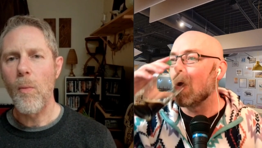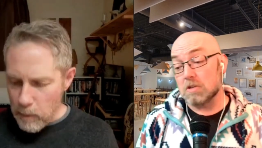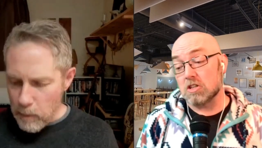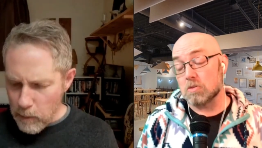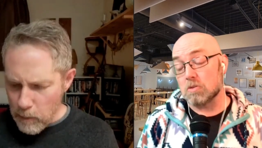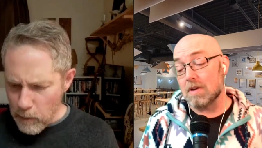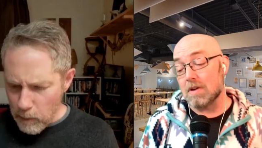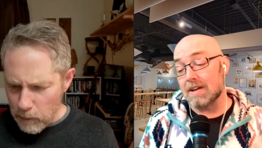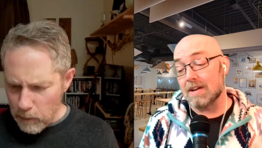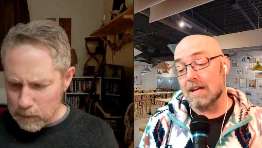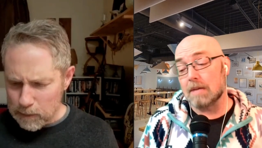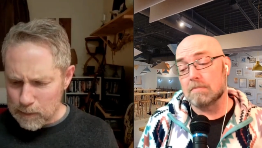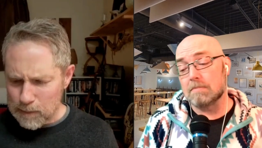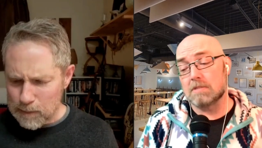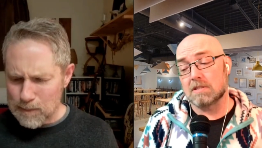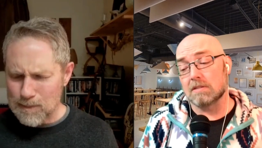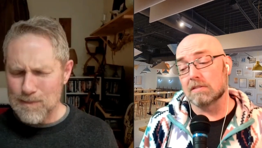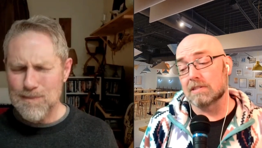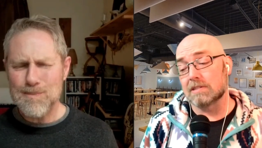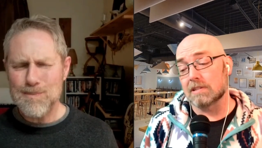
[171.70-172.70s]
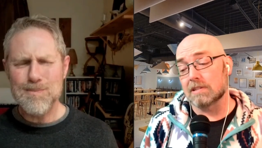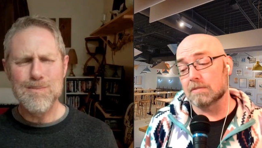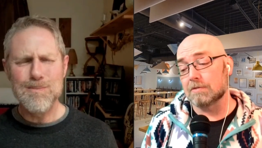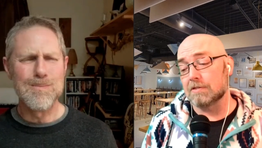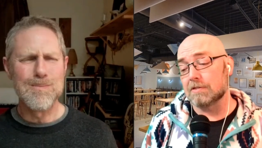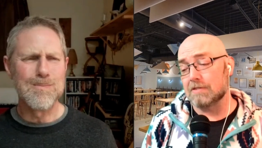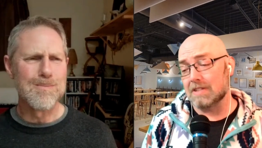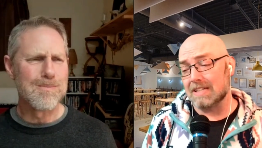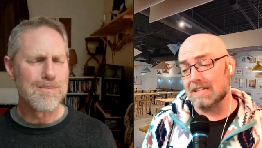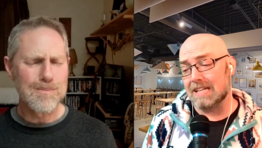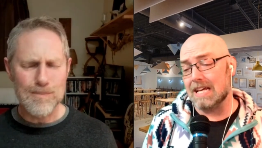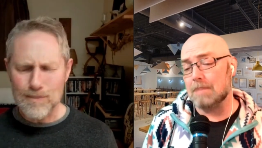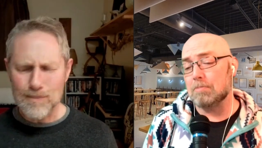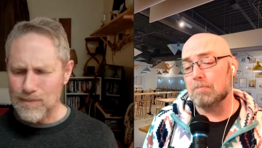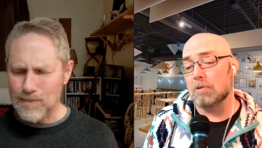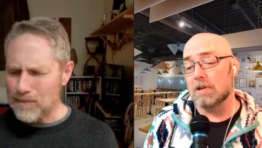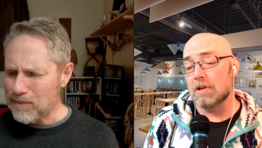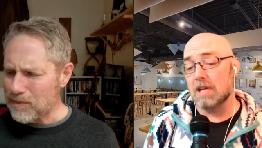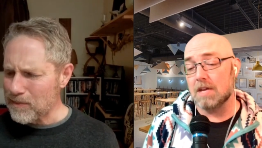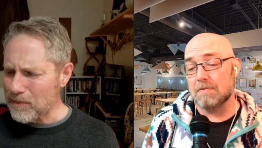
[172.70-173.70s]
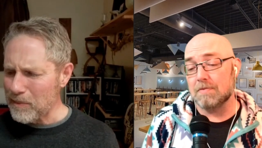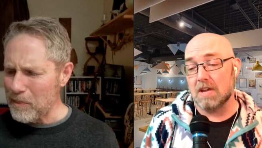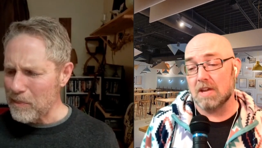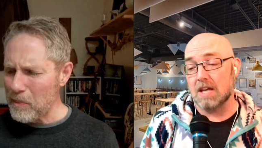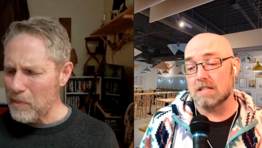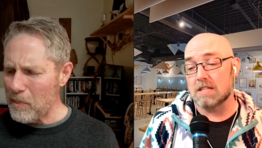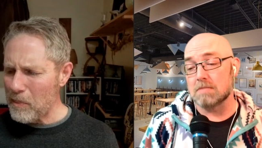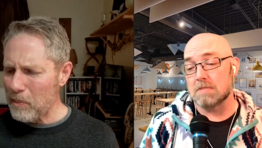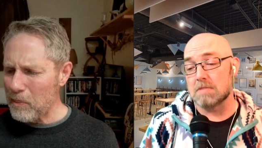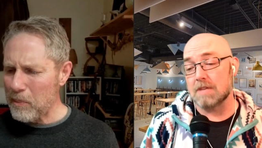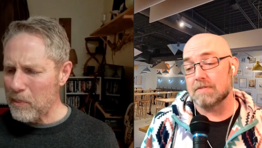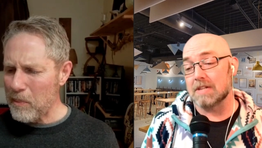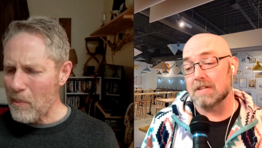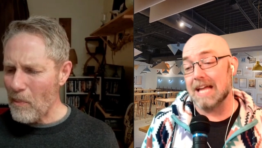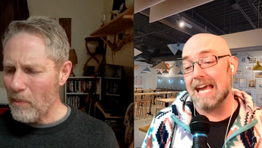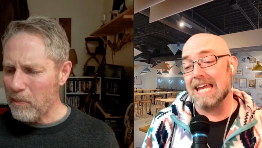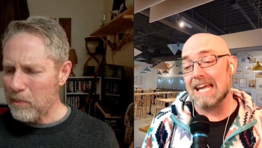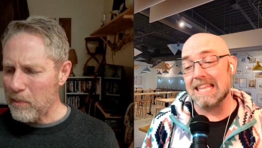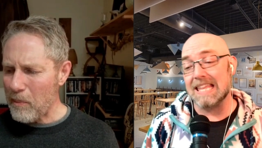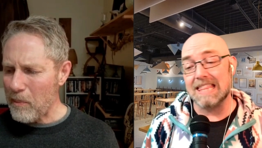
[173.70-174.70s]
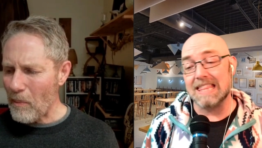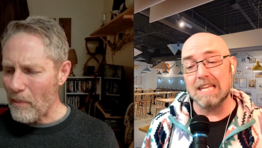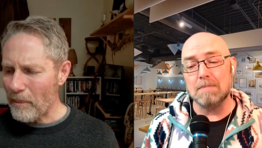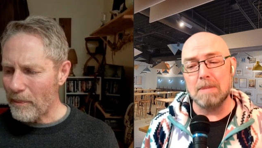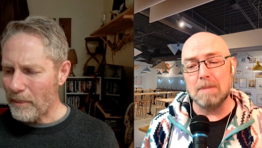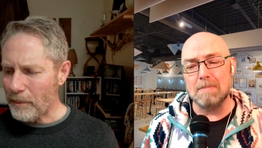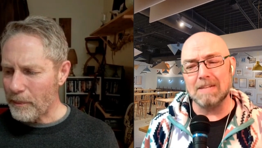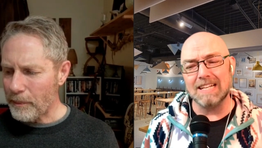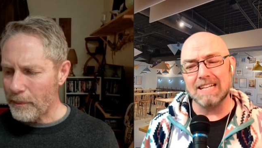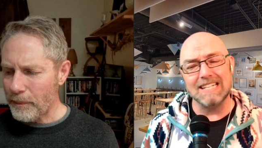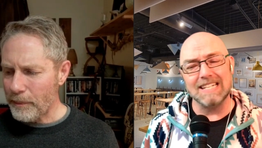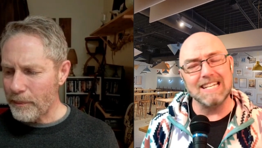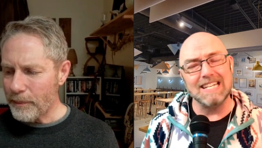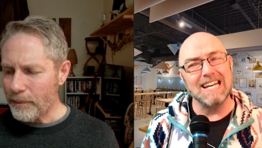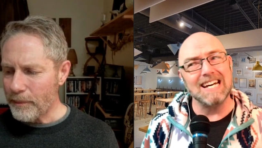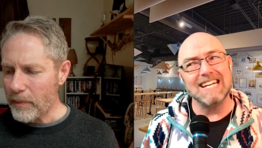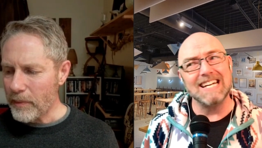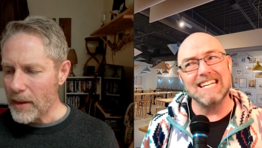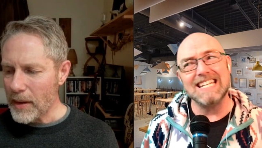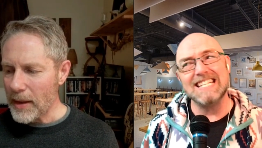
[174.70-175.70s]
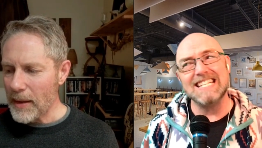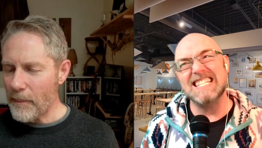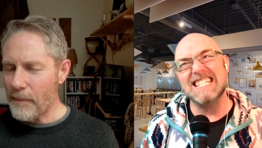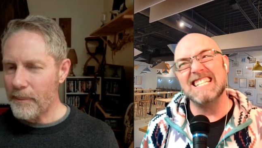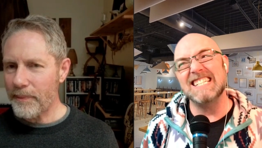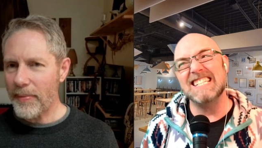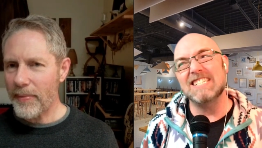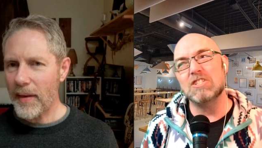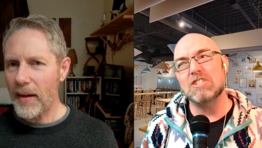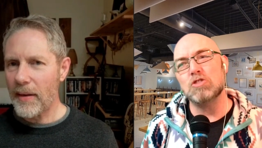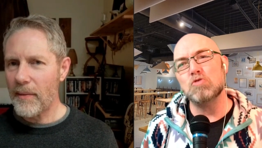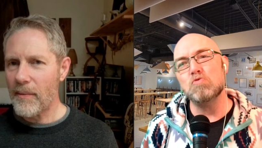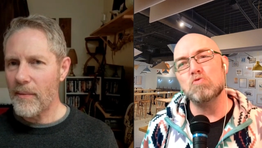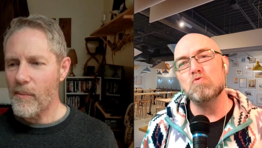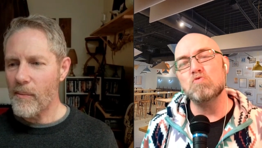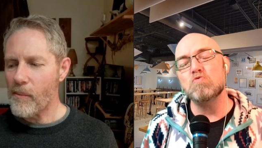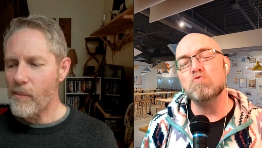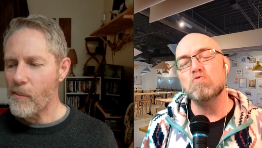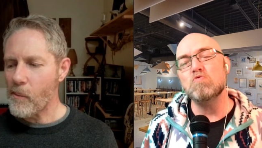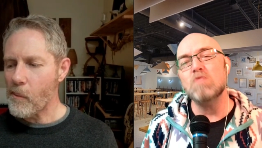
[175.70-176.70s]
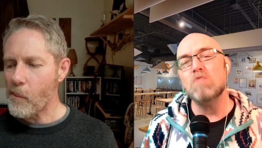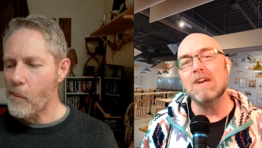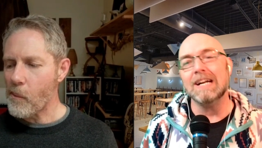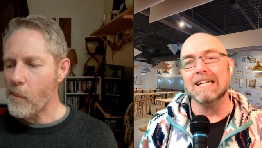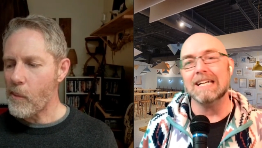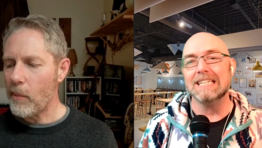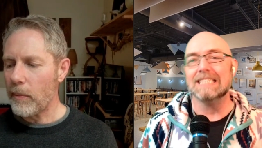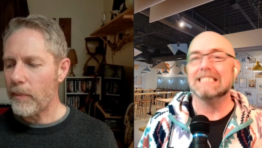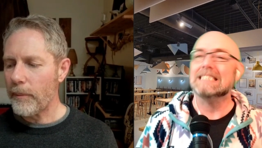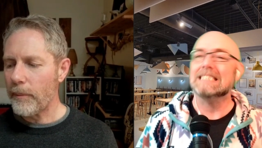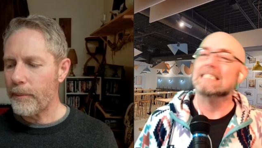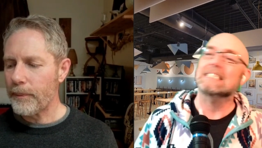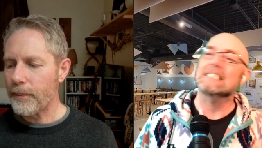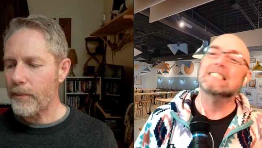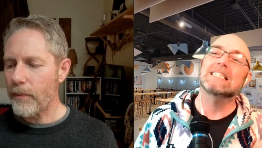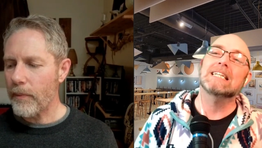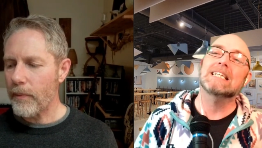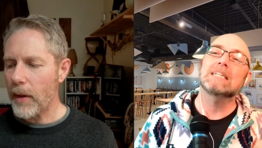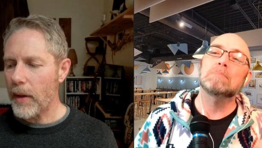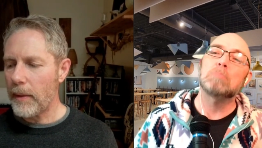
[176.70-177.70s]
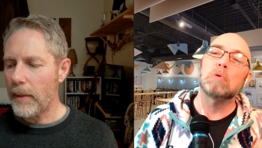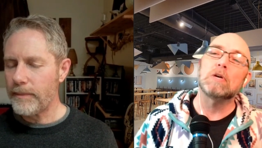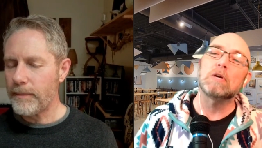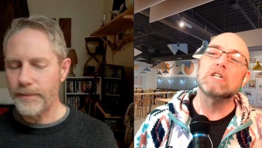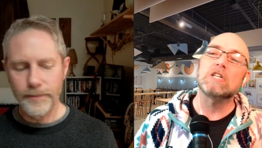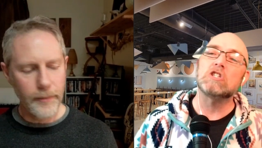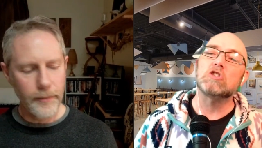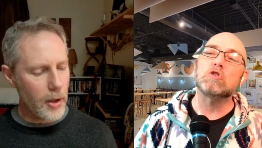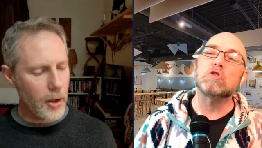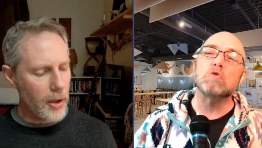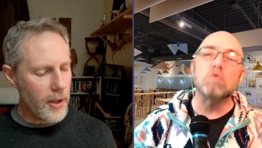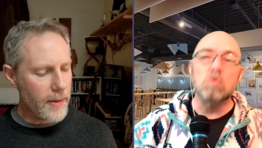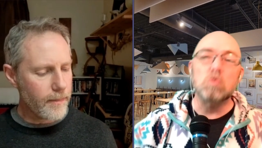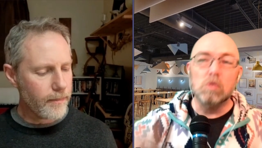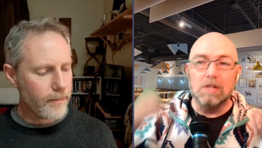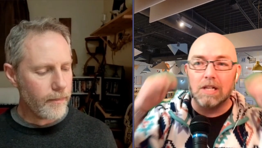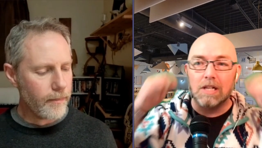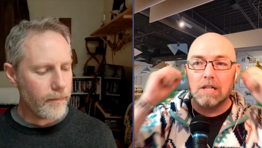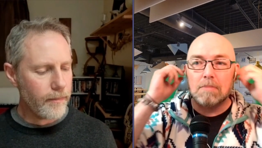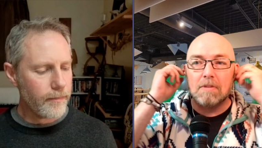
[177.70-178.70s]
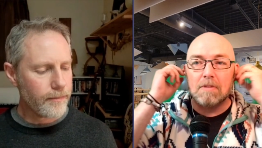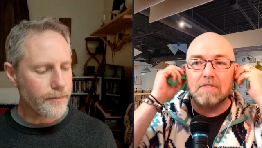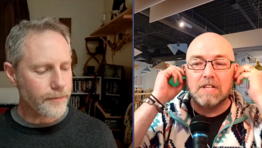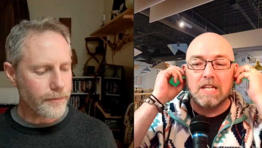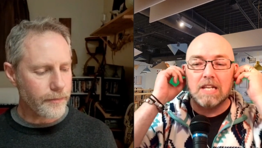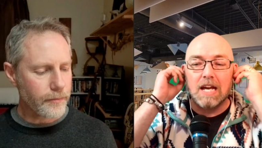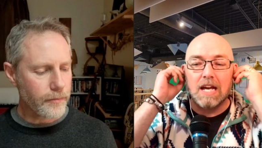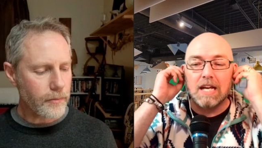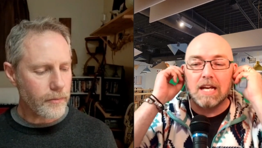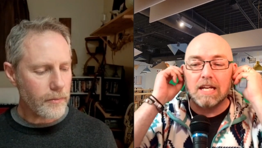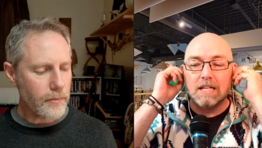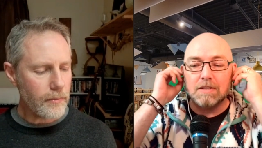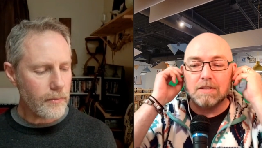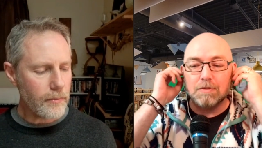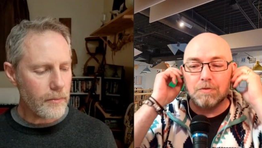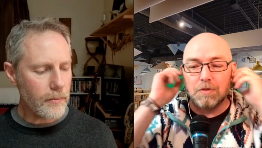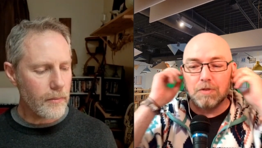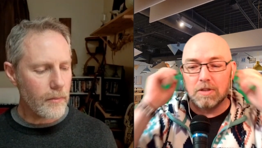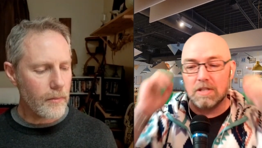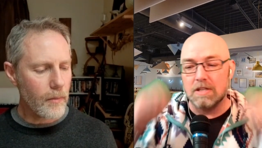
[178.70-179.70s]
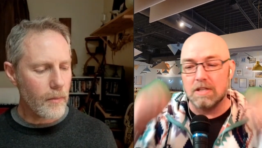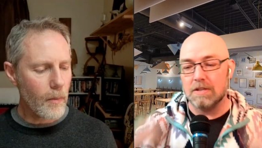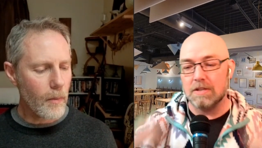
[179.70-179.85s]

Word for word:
Speaker 1: Which is why I'm still sticking with like an 8.8 for the Handsome Devil, and I think maybe like a 9 2 9.2, a little above a 9 for